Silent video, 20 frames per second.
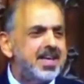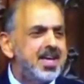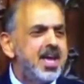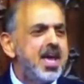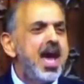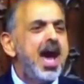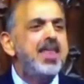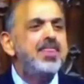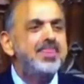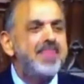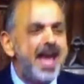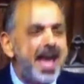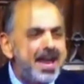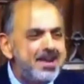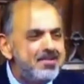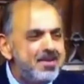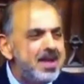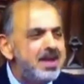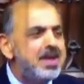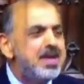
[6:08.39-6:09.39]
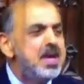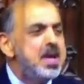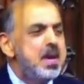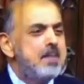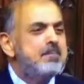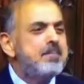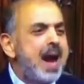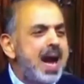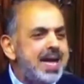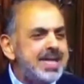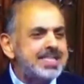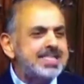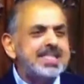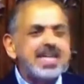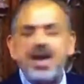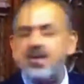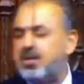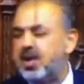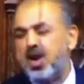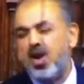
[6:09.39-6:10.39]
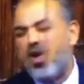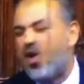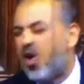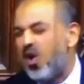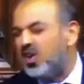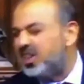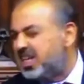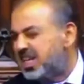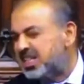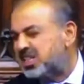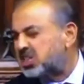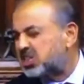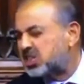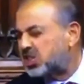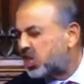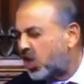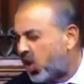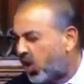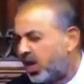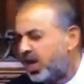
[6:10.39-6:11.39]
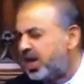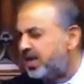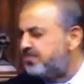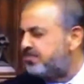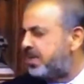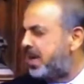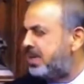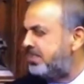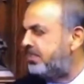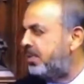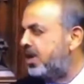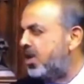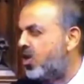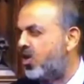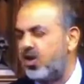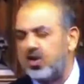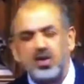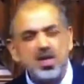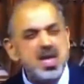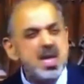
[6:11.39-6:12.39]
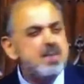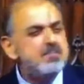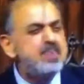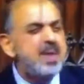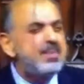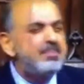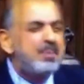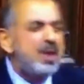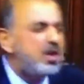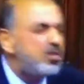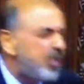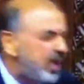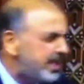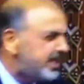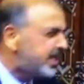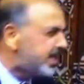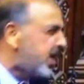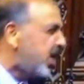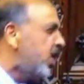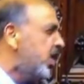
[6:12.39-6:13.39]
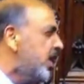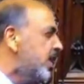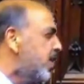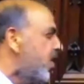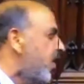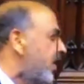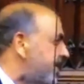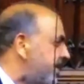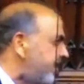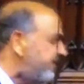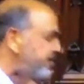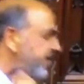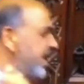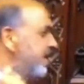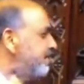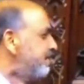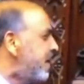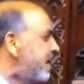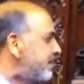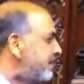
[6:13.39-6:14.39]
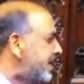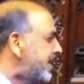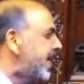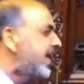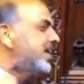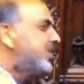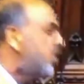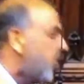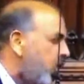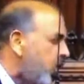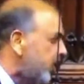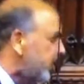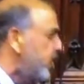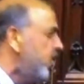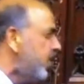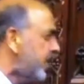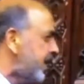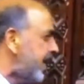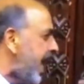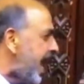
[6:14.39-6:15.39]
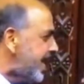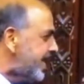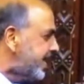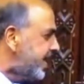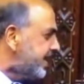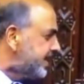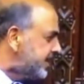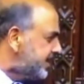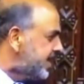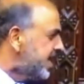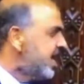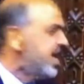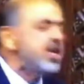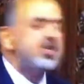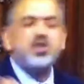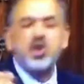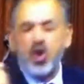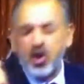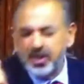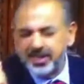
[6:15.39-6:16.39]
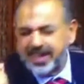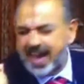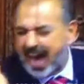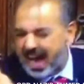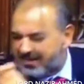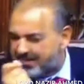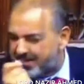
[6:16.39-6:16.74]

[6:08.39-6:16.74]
and then we might say, well, all these colored people or people with color or different people that don't look like us, don't have the